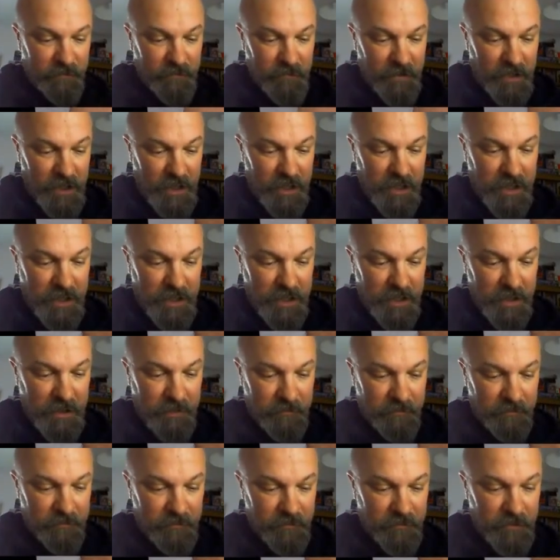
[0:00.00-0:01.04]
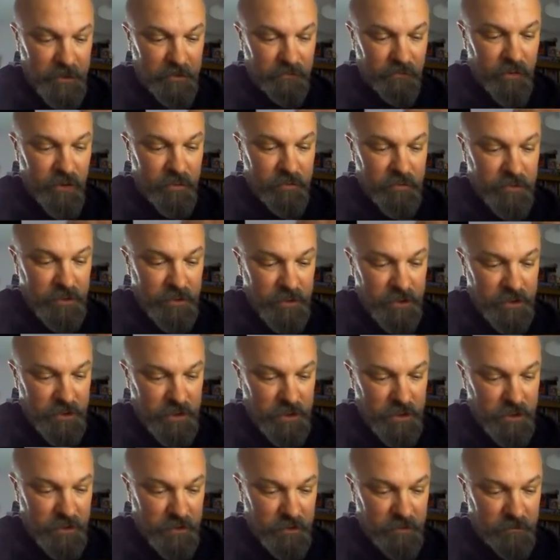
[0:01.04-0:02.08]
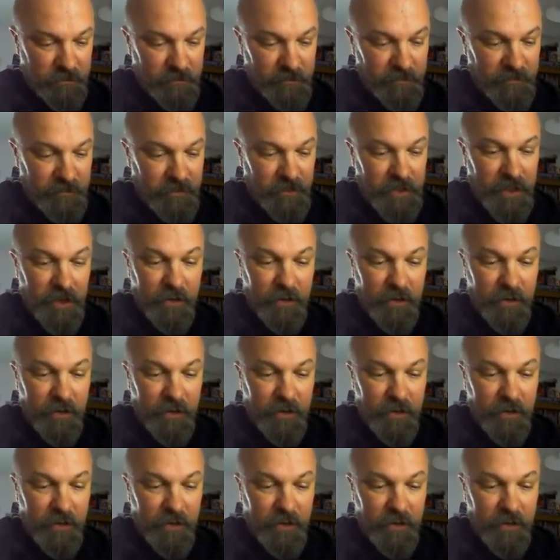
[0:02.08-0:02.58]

Um, the rooms, there are